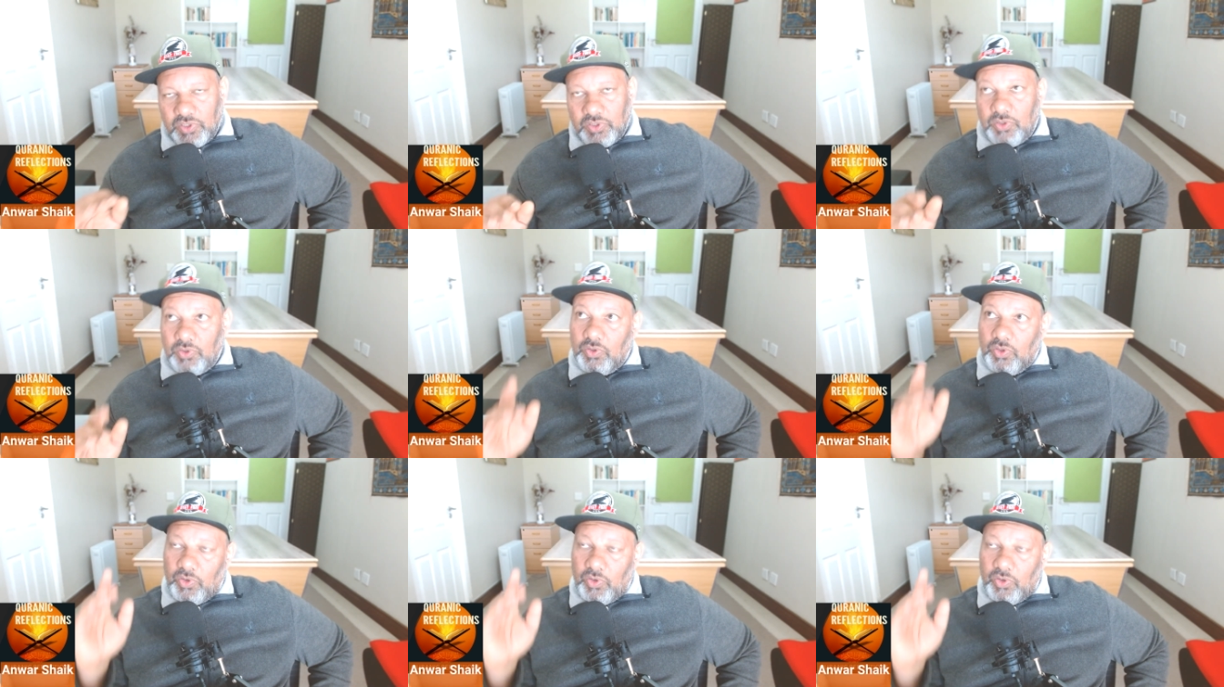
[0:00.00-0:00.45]
you
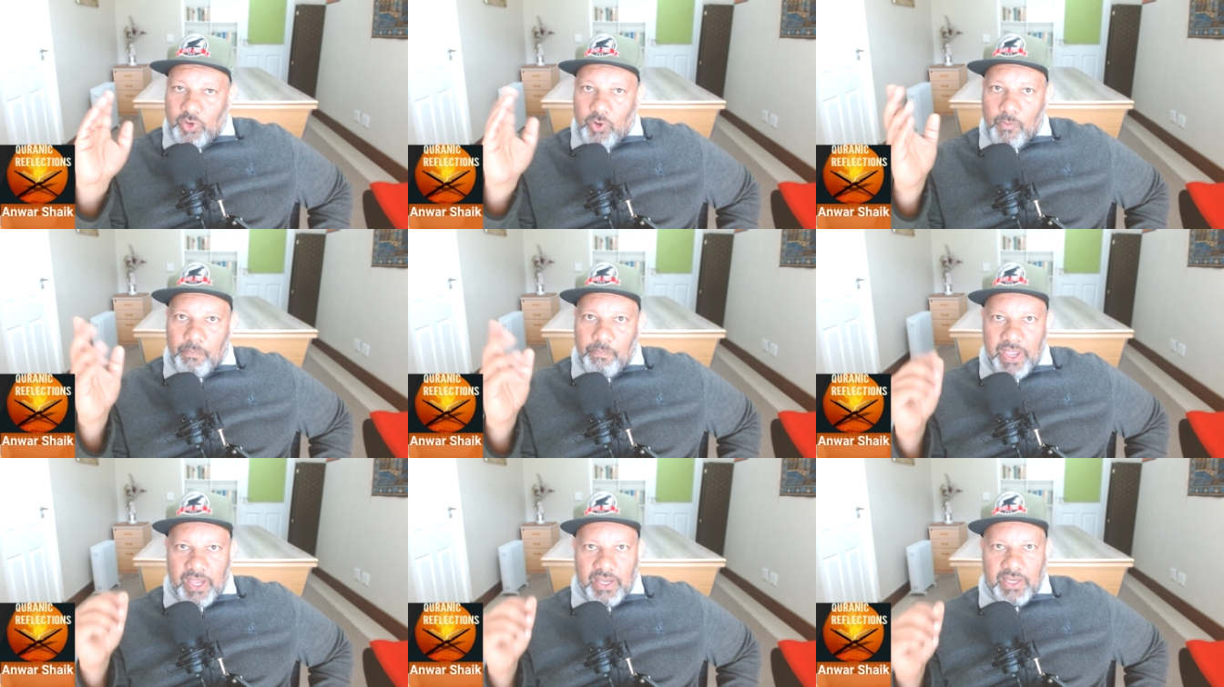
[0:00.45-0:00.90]
have got to go
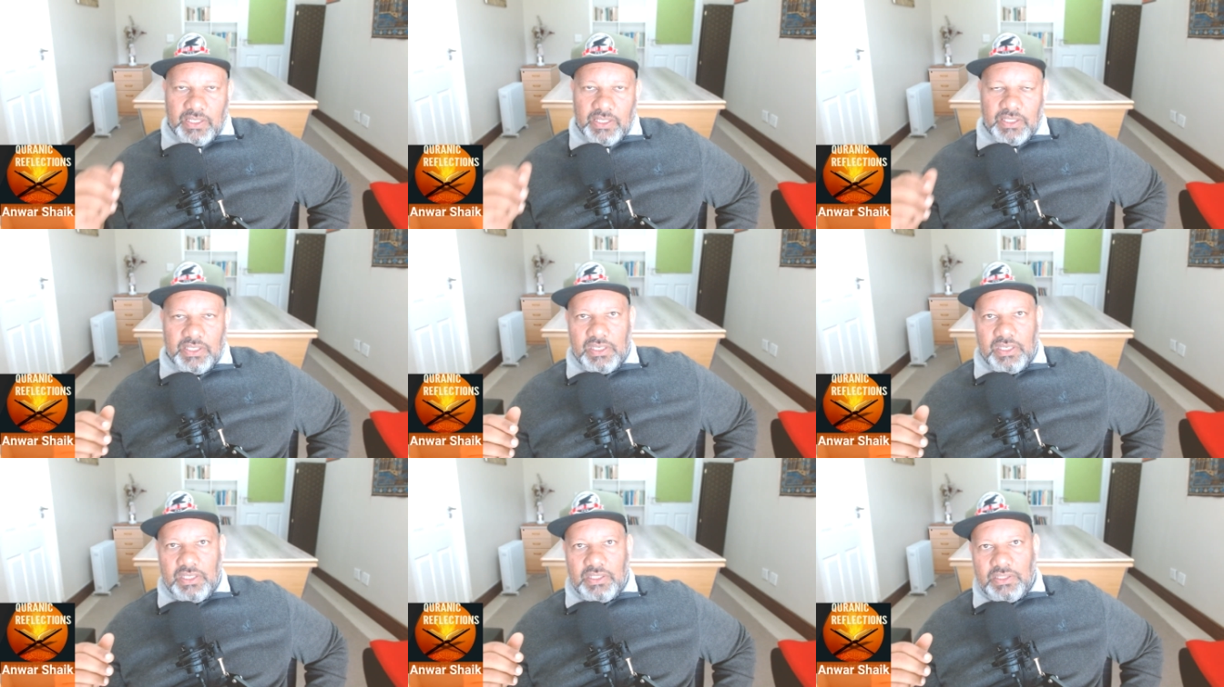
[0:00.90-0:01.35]
back and
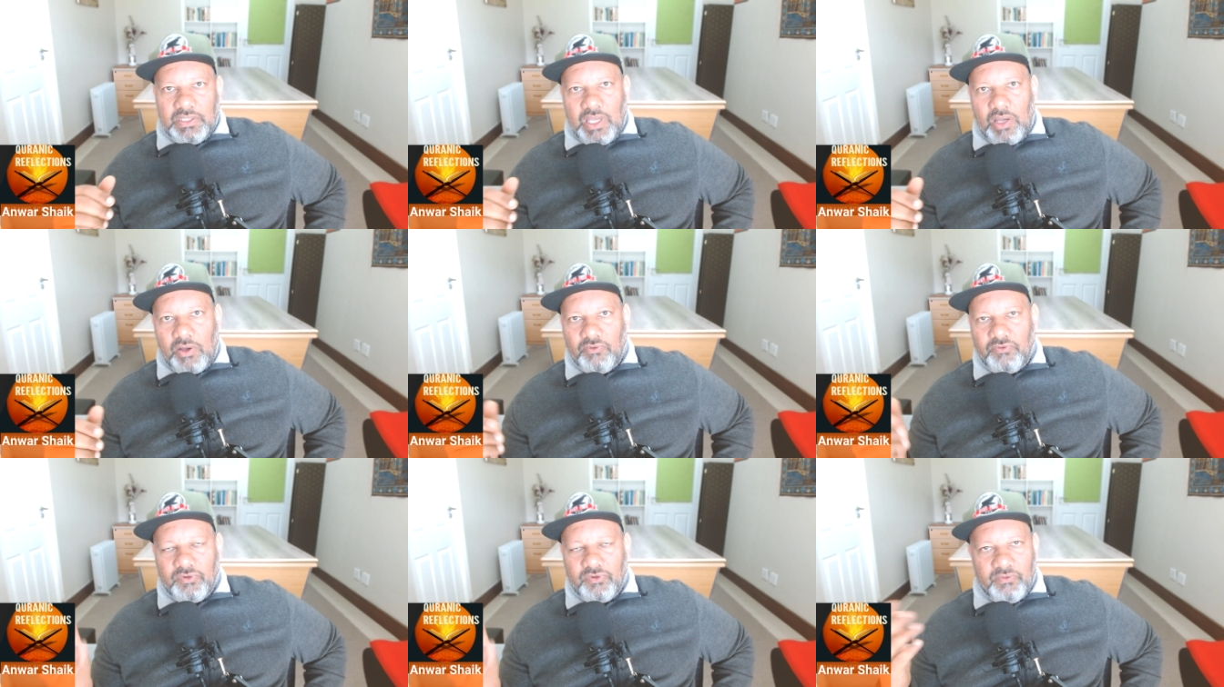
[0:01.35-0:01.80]
get it
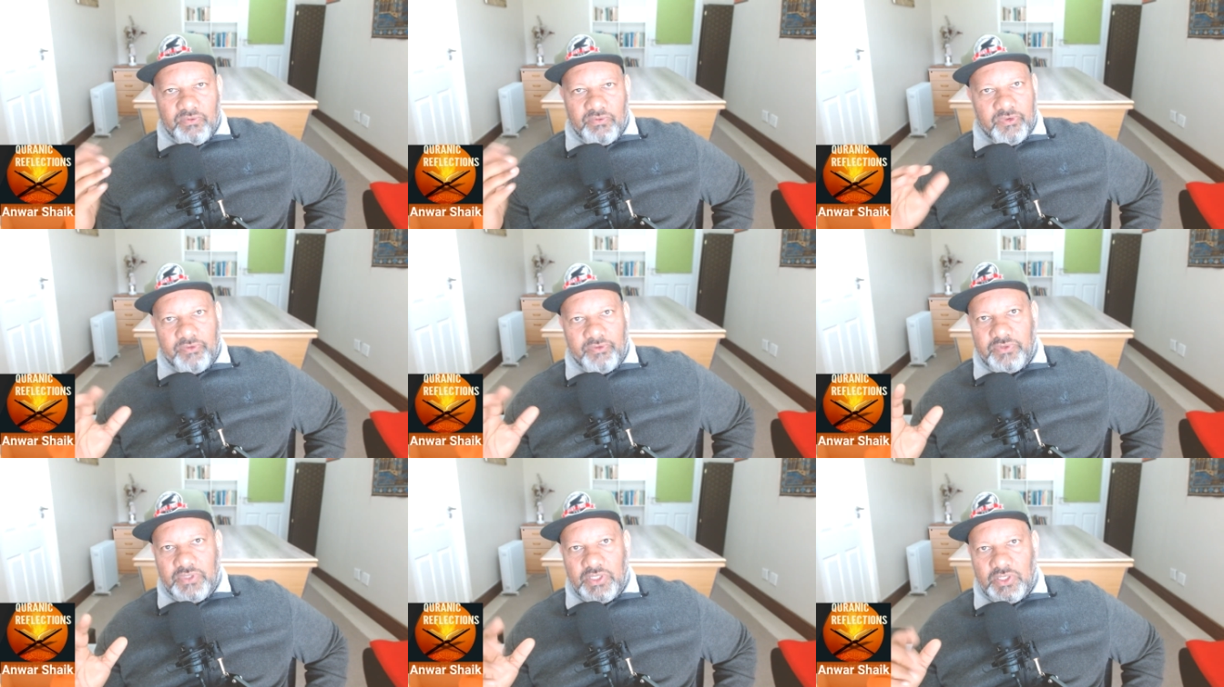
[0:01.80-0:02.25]
down from
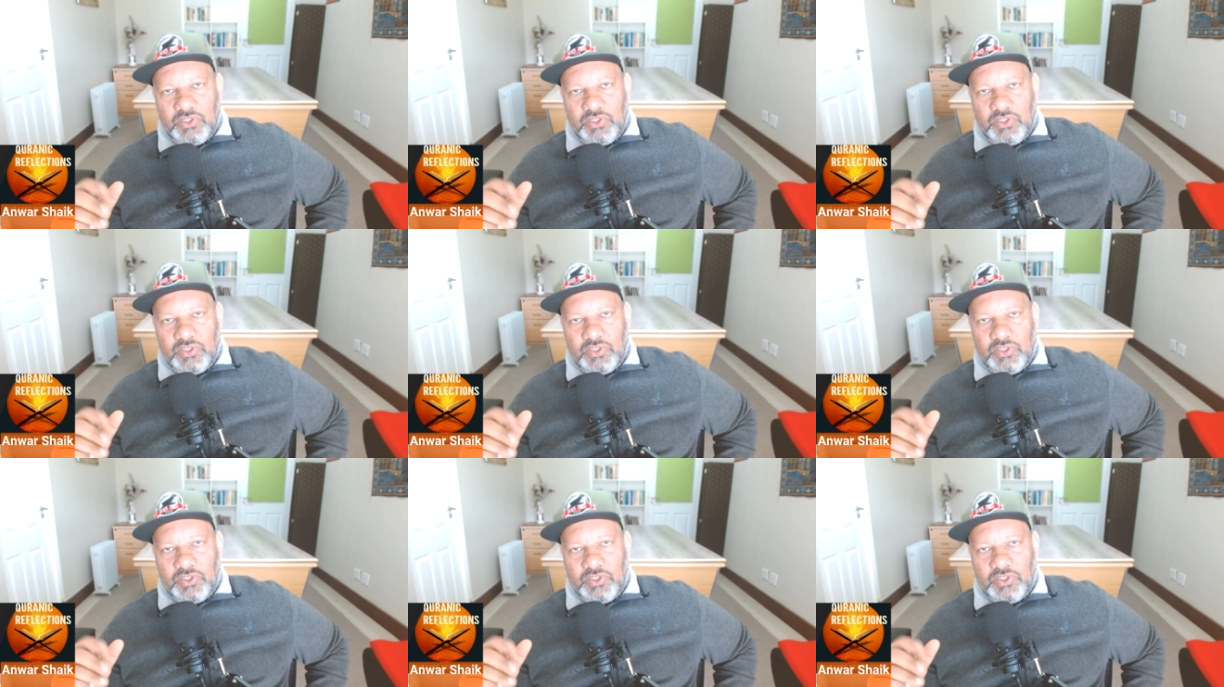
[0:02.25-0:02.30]
50.